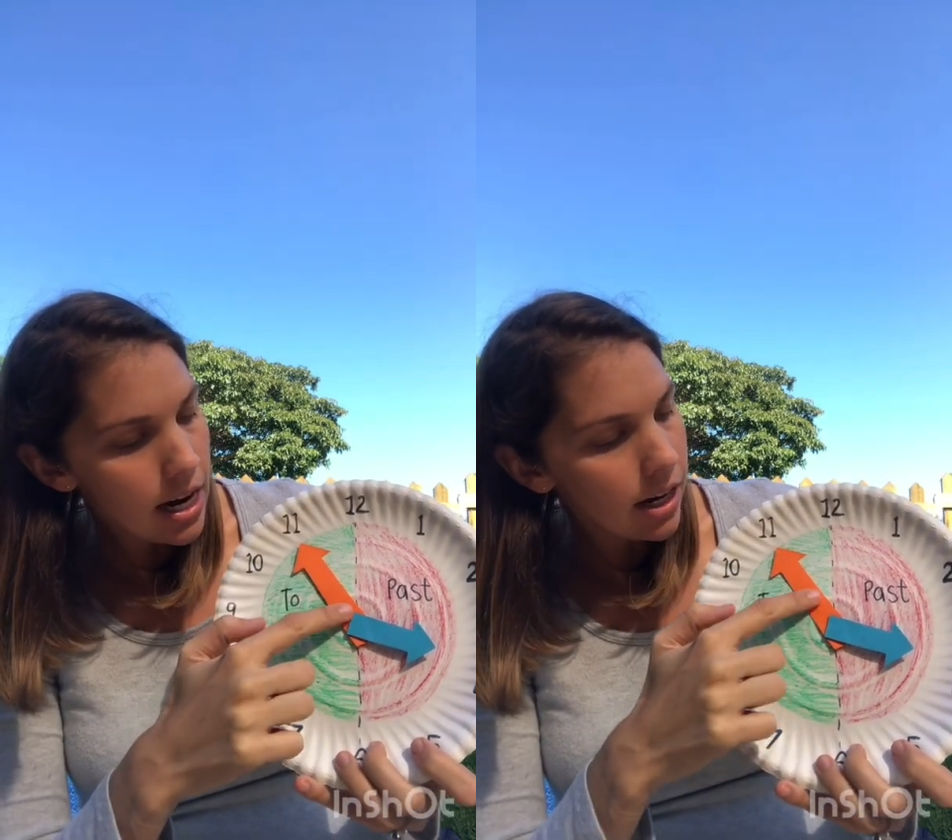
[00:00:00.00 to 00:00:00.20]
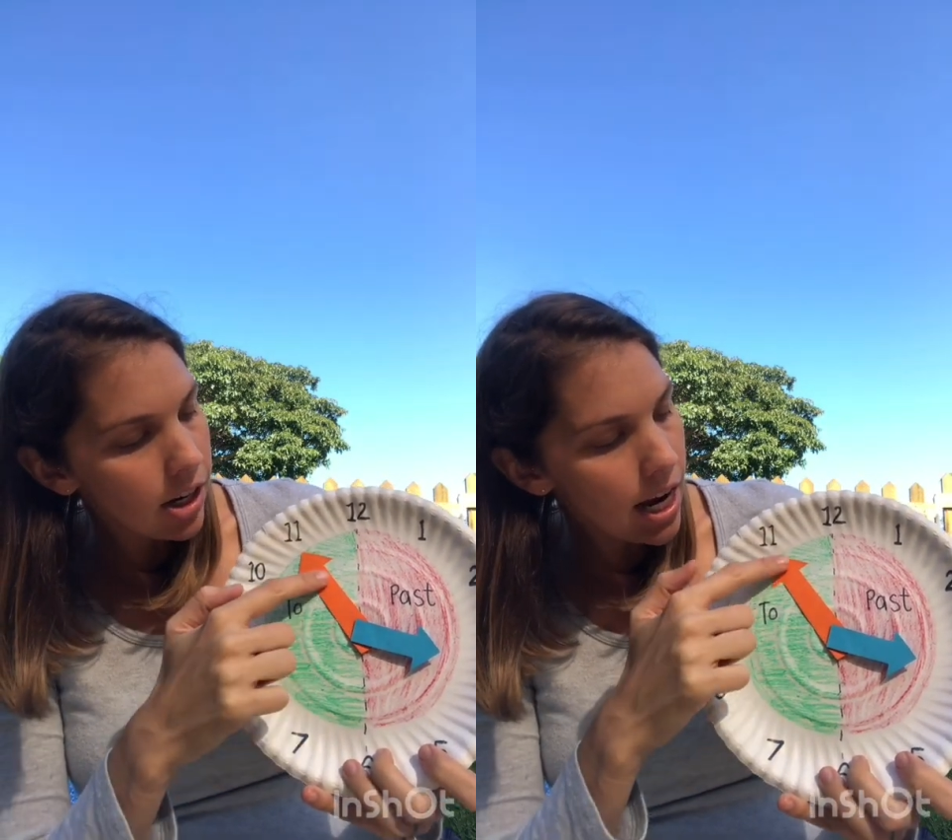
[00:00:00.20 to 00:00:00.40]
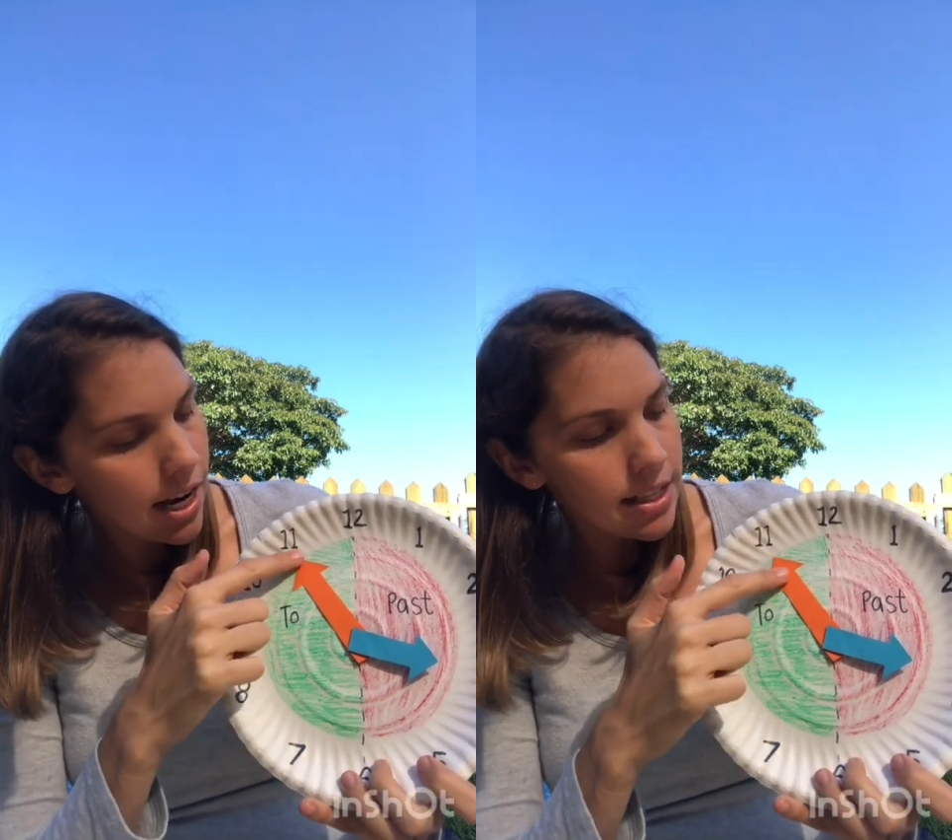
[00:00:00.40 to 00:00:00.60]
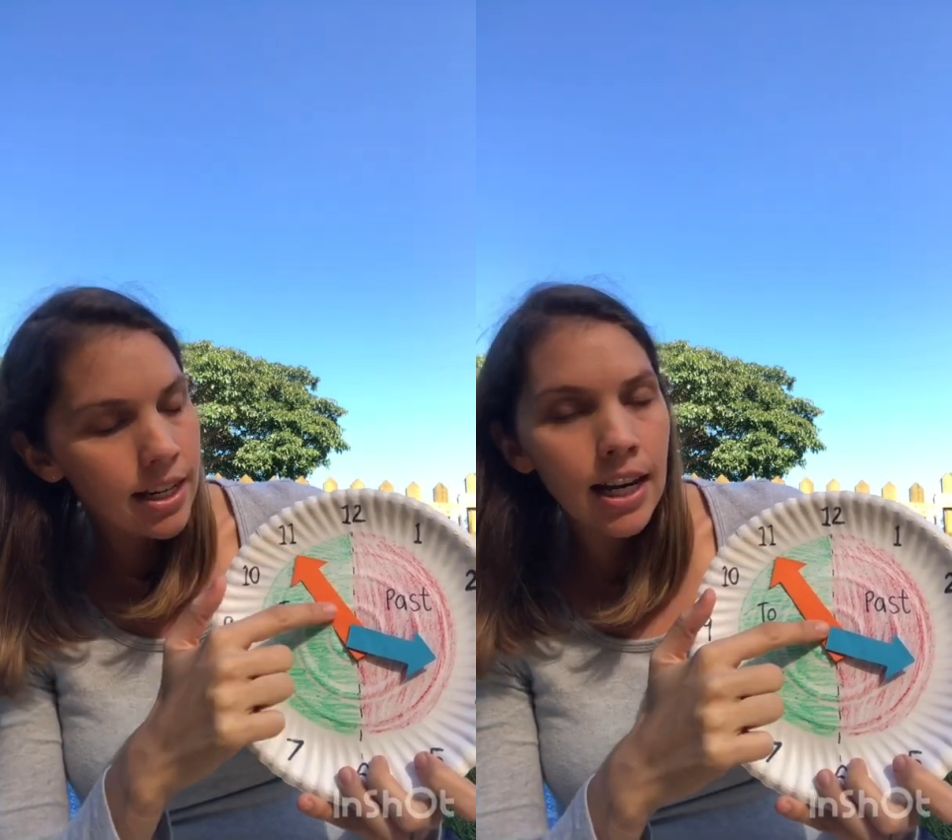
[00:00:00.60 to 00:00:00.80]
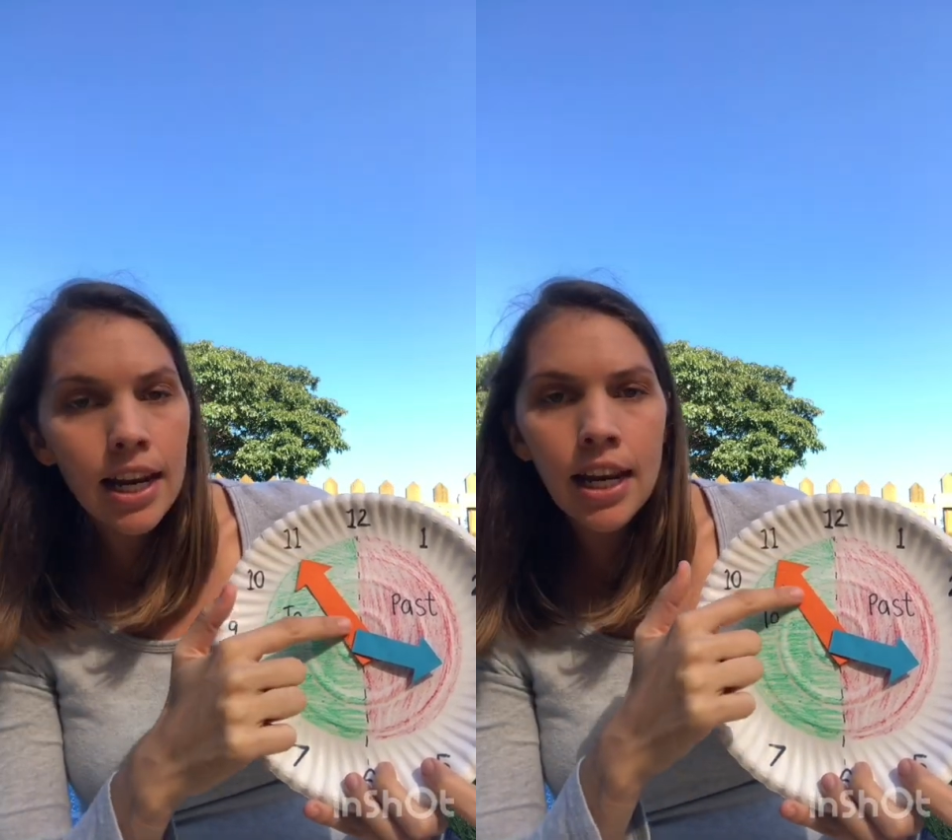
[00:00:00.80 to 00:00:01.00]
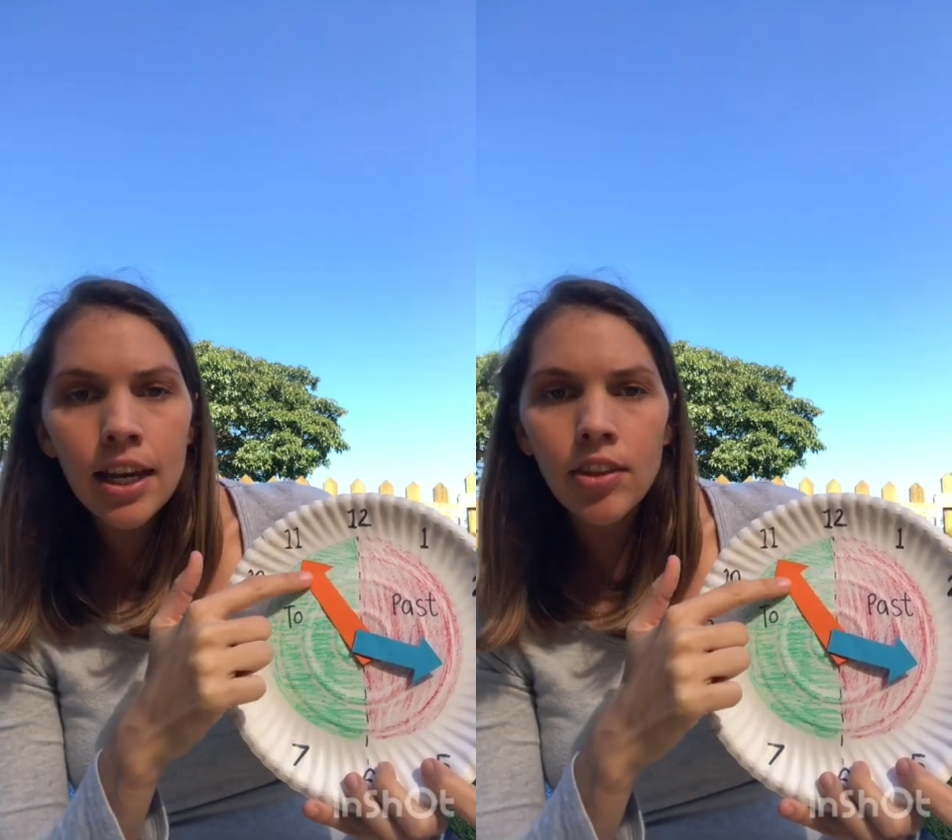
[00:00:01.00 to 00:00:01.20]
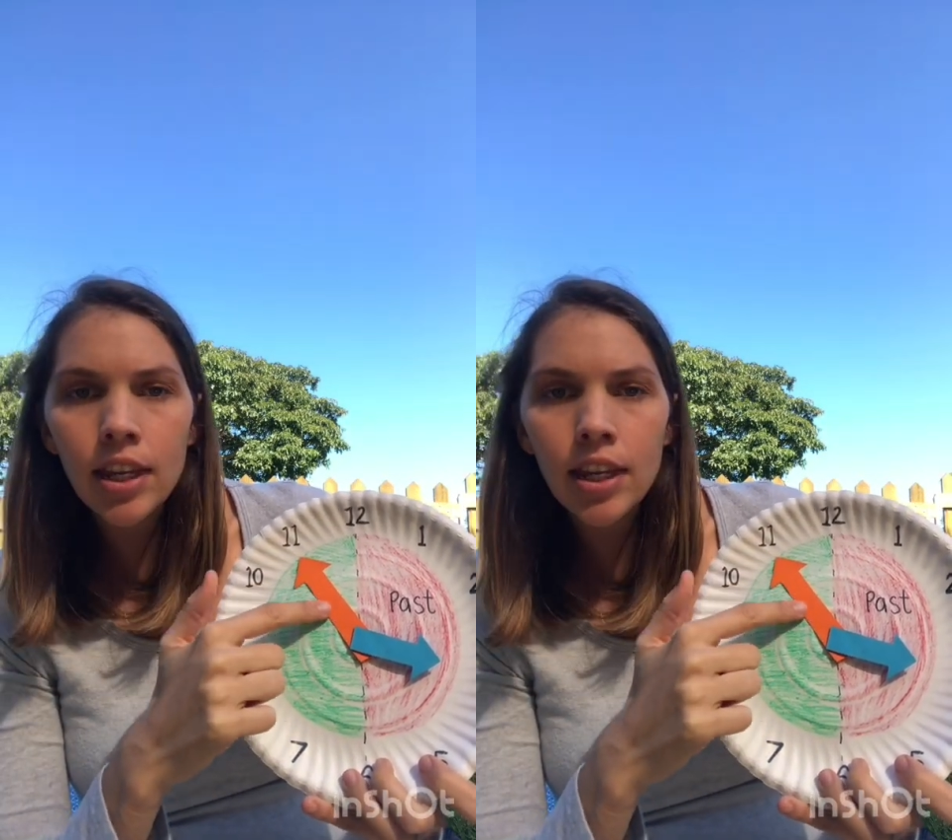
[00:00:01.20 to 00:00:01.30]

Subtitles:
Okay, it's clearly in the